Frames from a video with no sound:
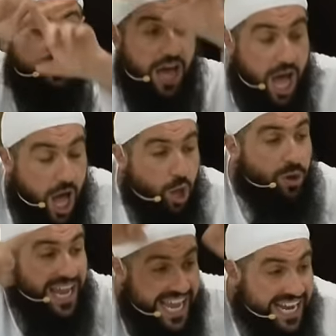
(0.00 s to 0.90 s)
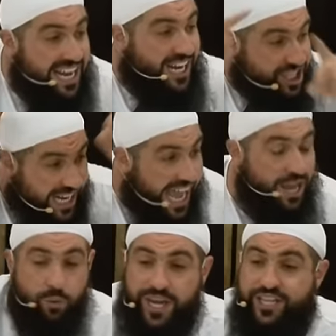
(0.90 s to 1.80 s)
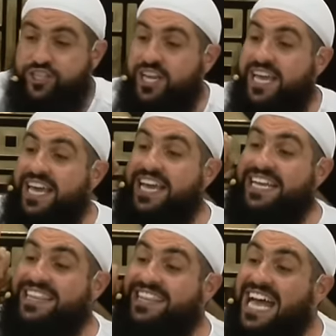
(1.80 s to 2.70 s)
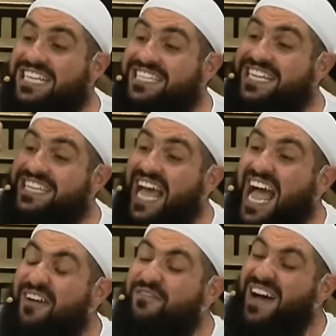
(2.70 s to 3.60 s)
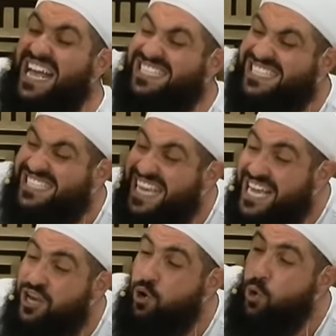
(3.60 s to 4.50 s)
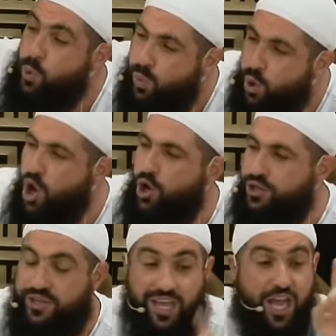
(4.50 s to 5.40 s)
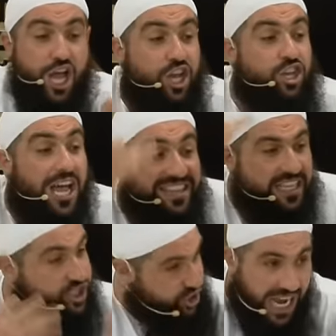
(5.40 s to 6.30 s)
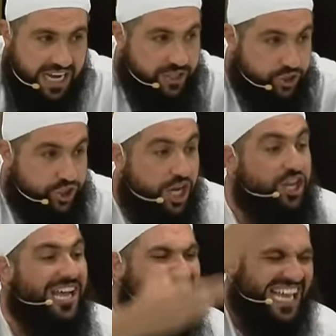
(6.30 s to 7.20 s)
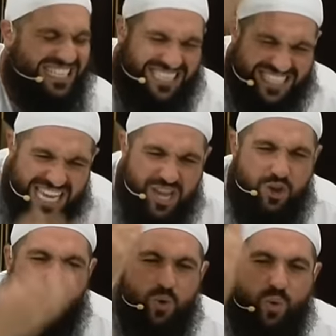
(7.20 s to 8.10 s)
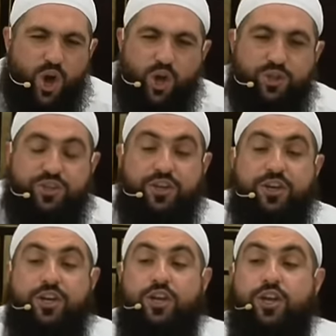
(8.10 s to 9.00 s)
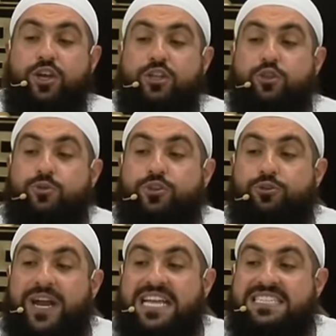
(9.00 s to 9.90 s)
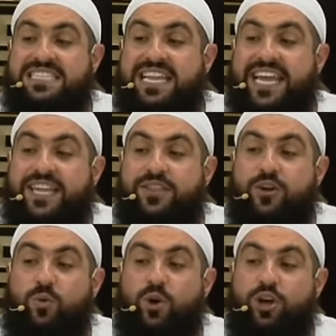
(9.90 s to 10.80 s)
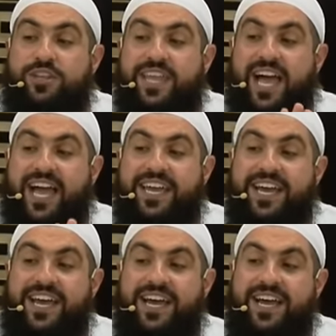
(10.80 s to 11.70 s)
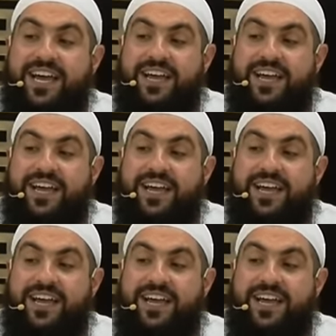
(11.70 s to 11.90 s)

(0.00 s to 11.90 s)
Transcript: whole English language doesn't have a single word, not challenge not a single word to translate the word haya.